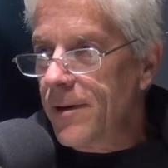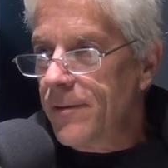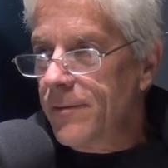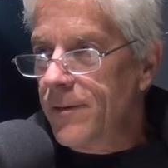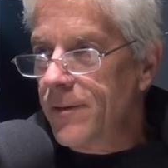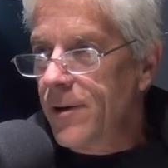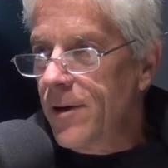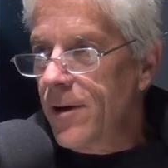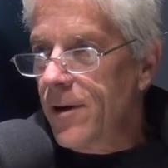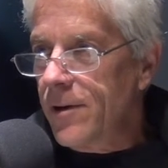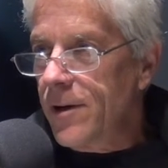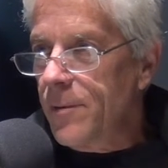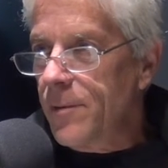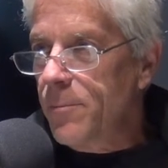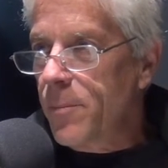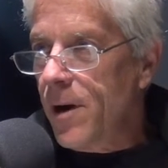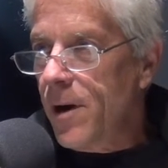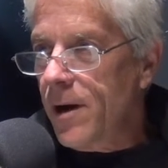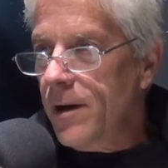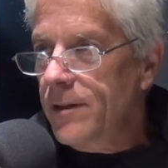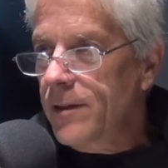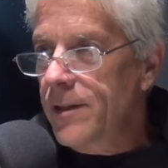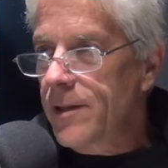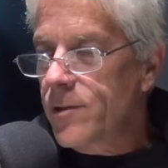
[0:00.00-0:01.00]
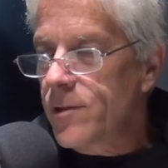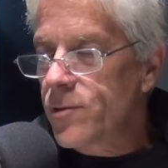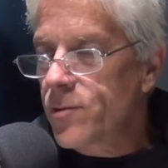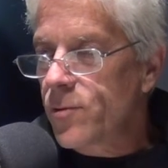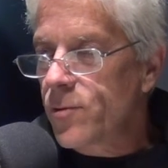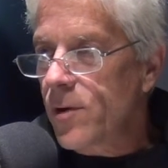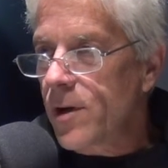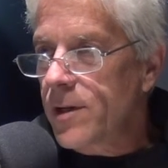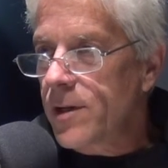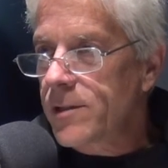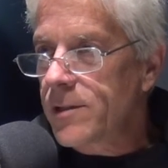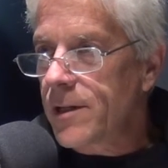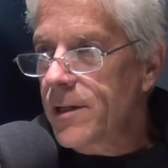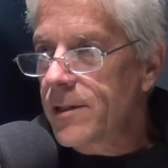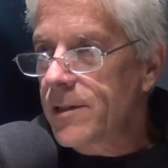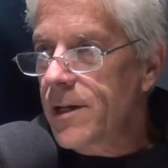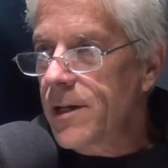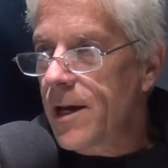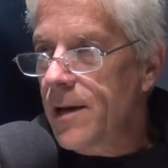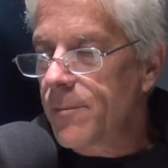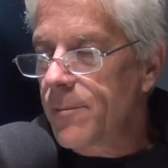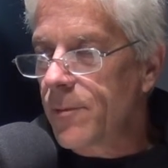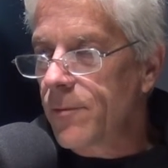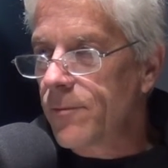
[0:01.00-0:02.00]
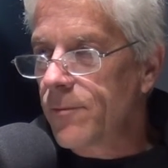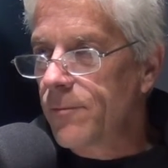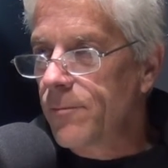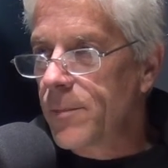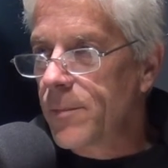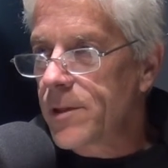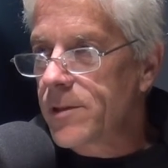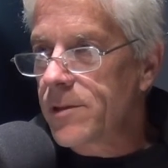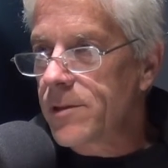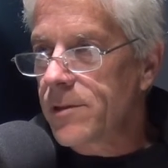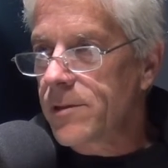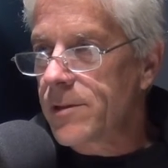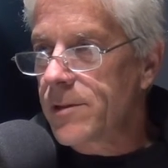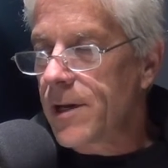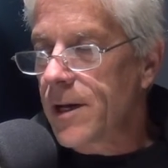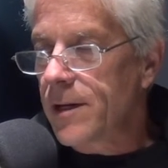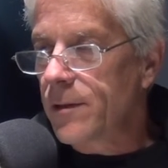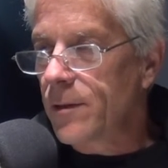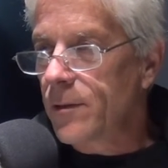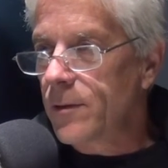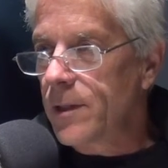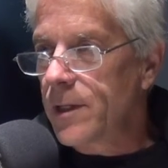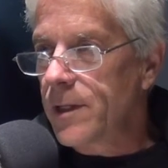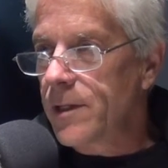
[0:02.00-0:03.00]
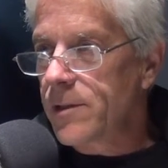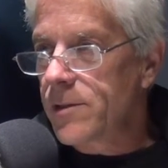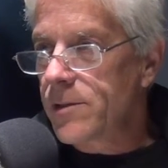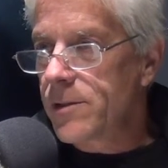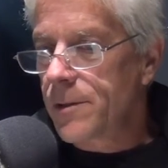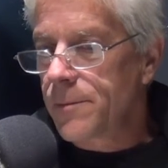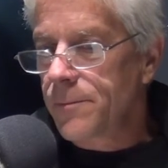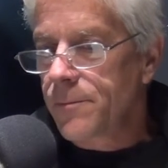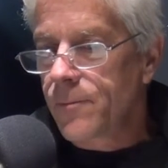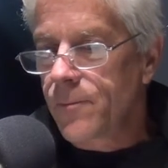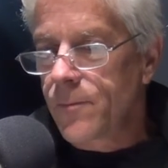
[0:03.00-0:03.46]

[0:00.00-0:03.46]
gone and parked these trucks on top of missile silo lids.